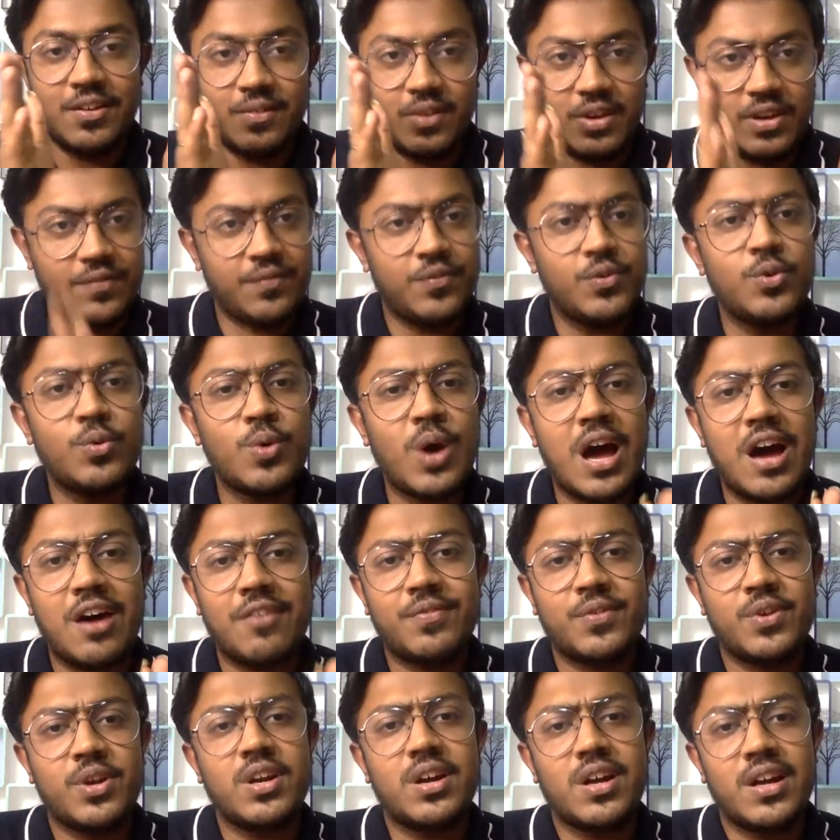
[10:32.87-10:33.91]
If you
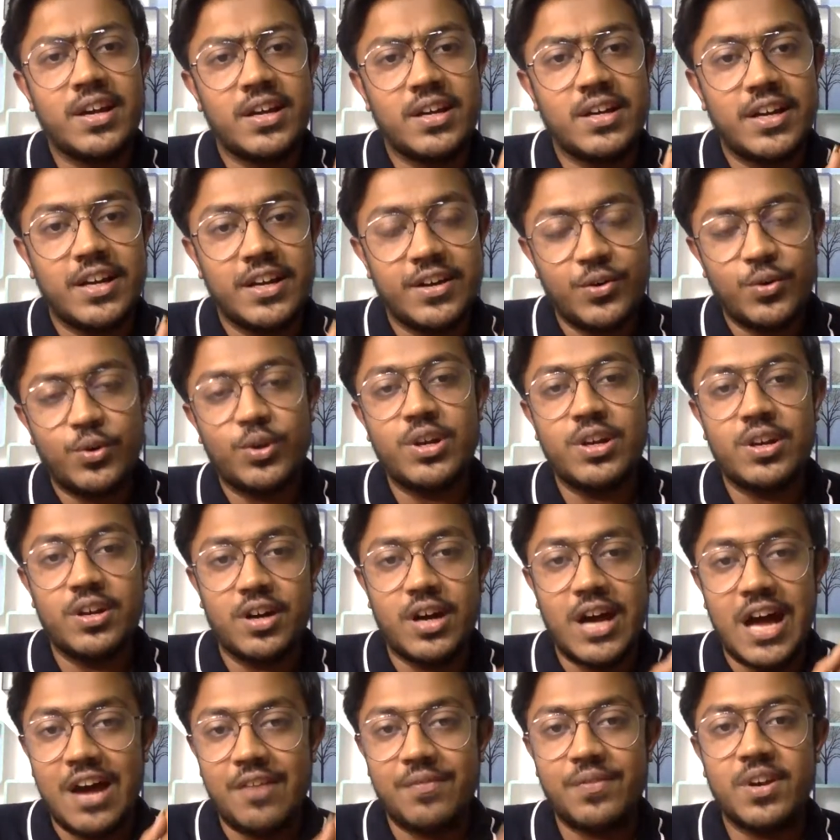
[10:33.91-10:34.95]

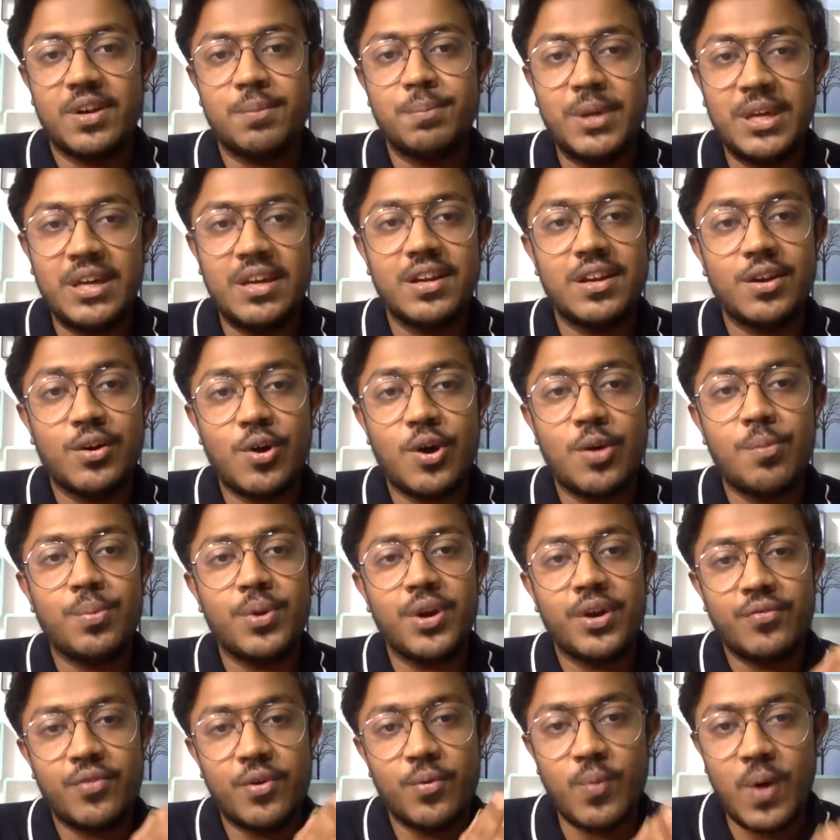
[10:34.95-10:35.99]
after being in a
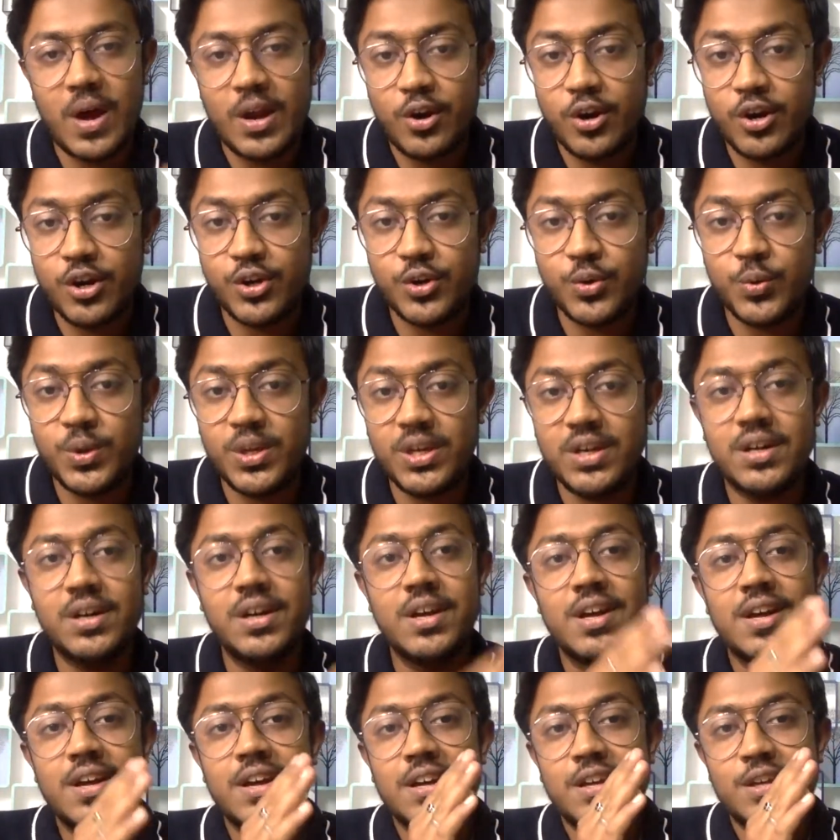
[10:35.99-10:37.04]
corporate for 1 or 2 year,
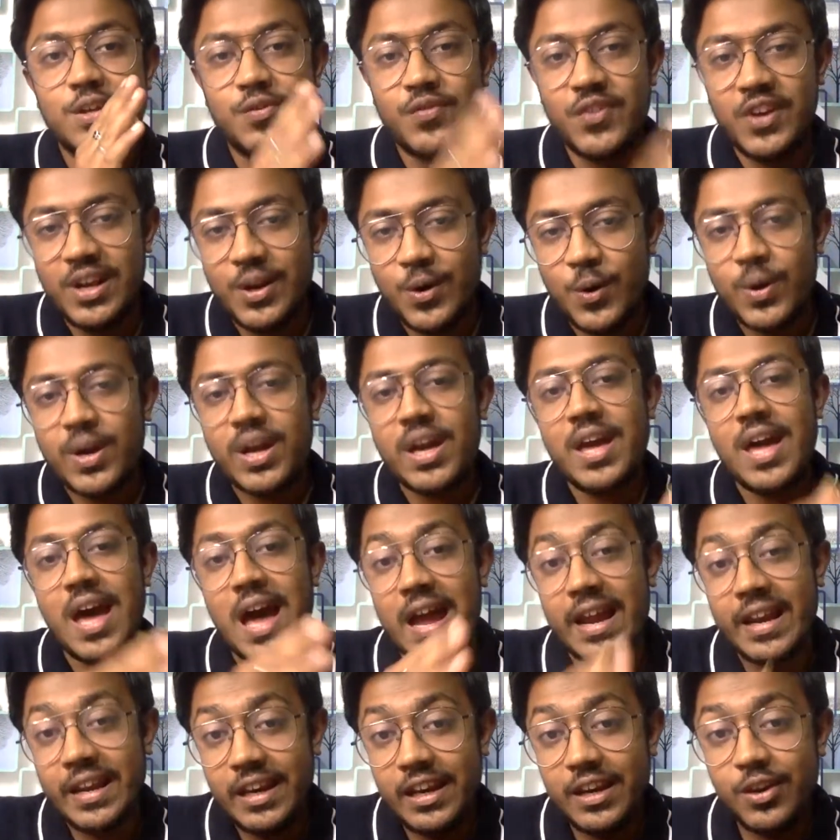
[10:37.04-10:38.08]
you feel okay,
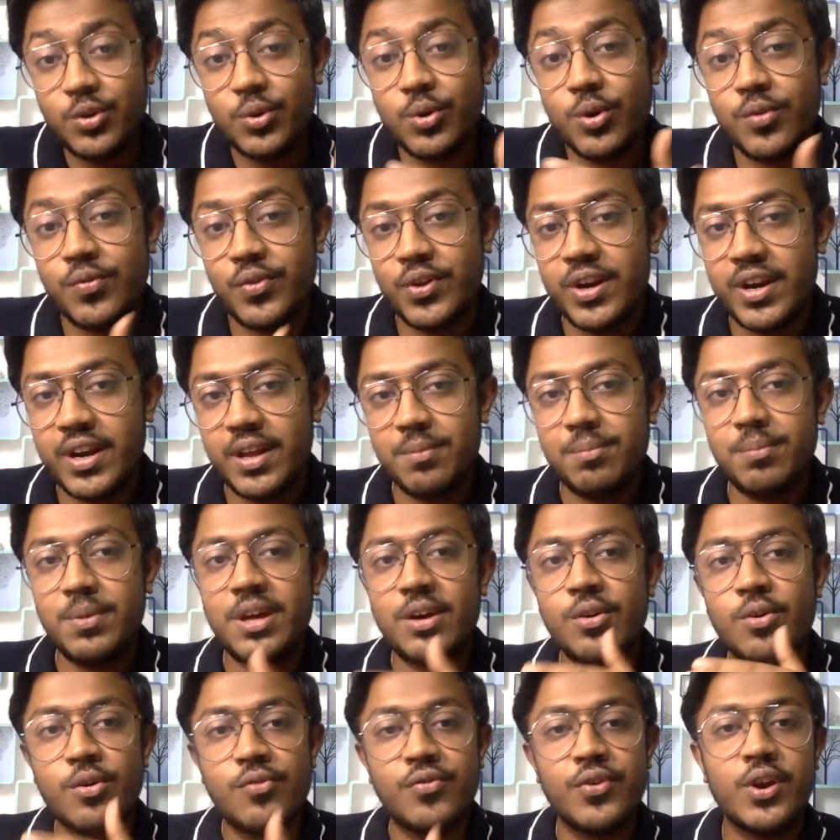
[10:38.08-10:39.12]
I need to go for an
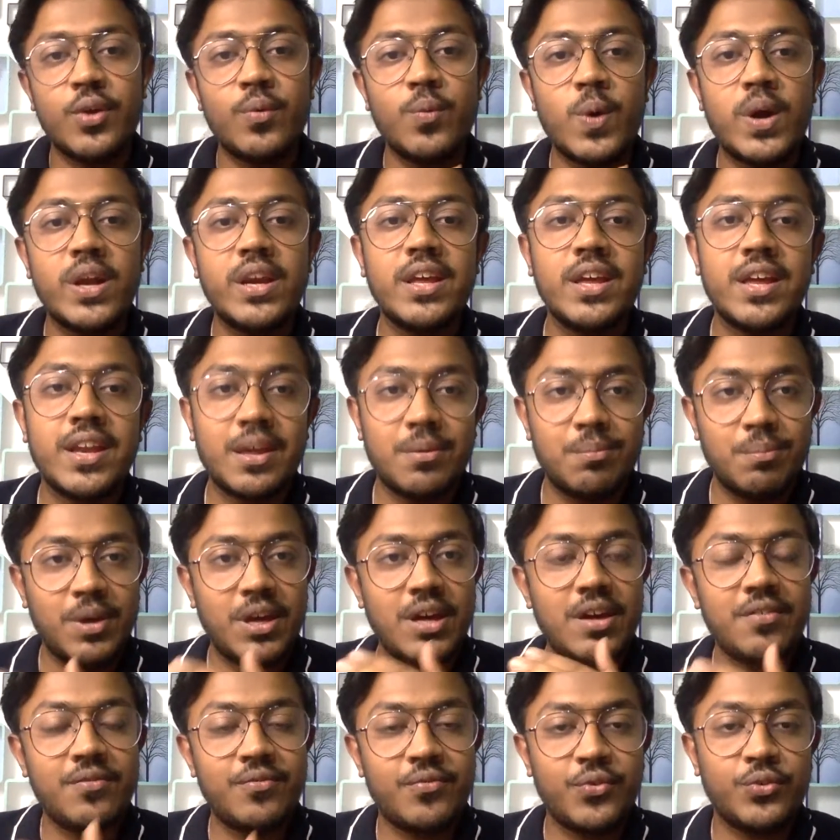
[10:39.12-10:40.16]
MBA, go for a 1 year
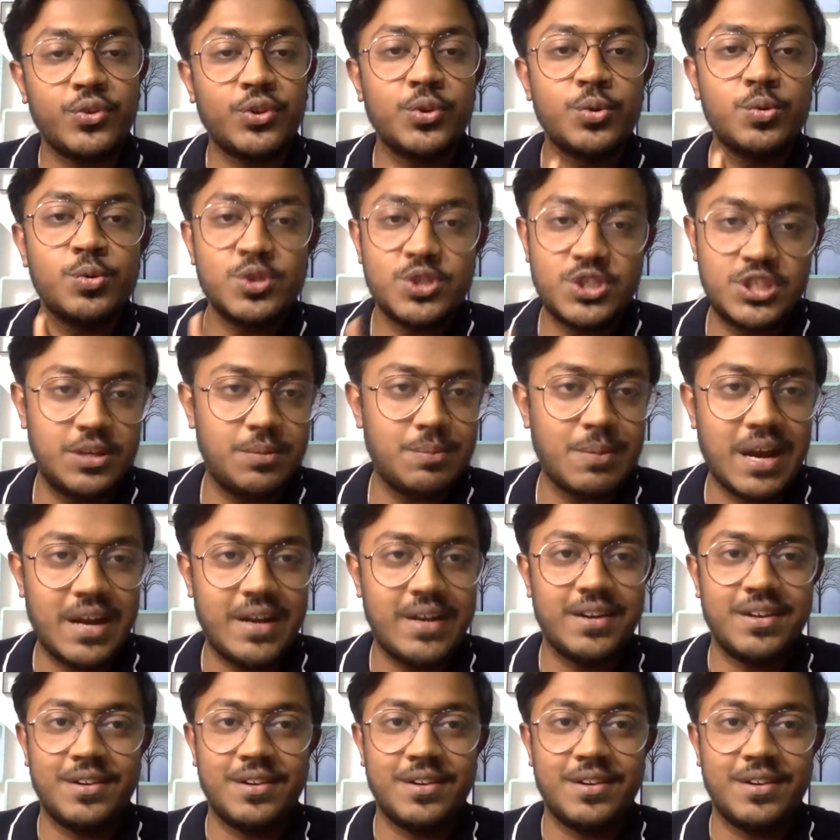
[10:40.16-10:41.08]
MBA through GMAT.